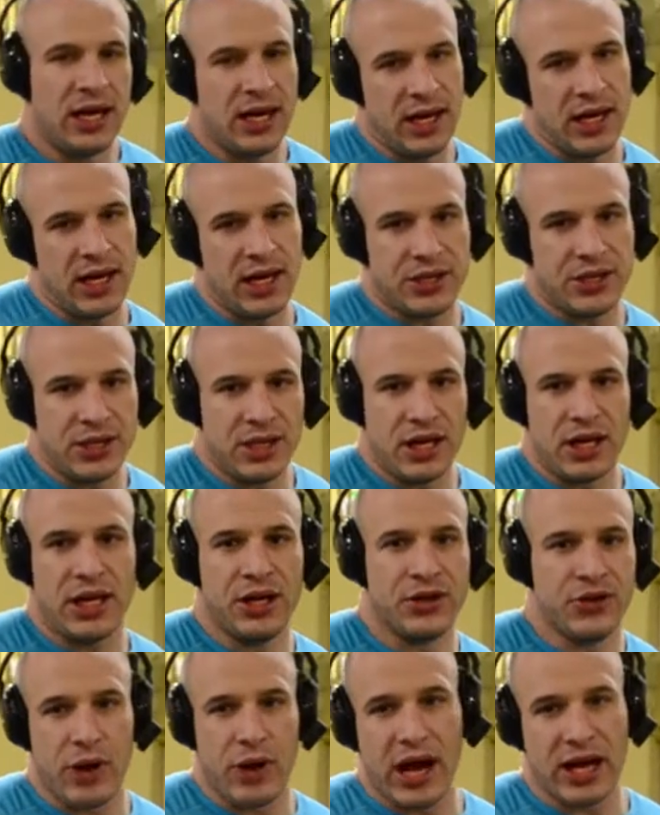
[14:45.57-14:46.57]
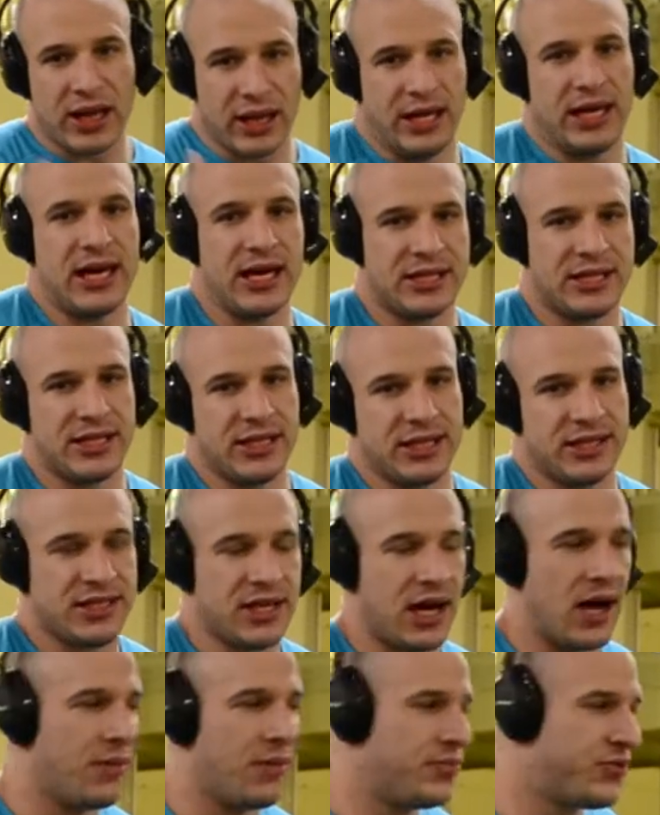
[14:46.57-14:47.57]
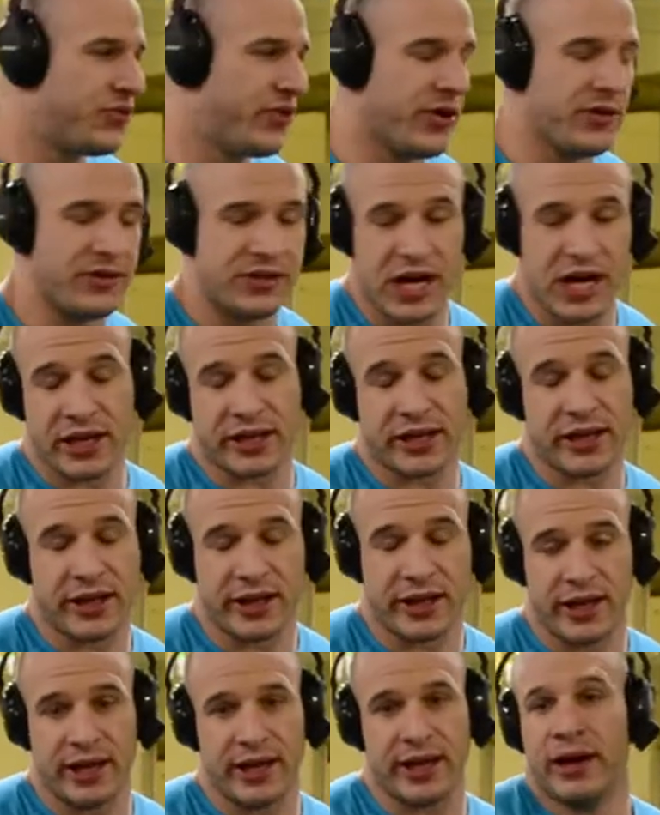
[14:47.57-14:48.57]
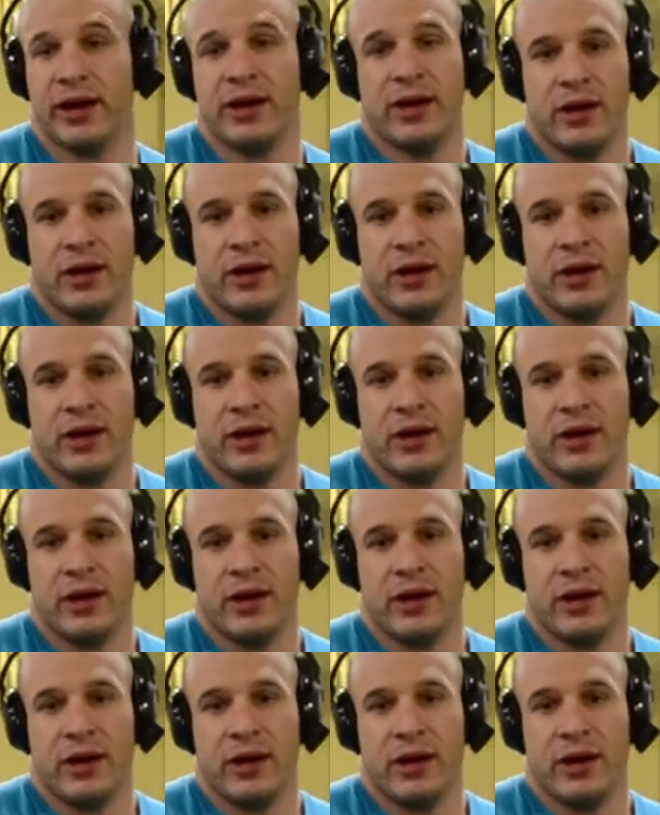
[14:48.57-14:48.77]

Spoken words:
It indirectly hits it some. So technically,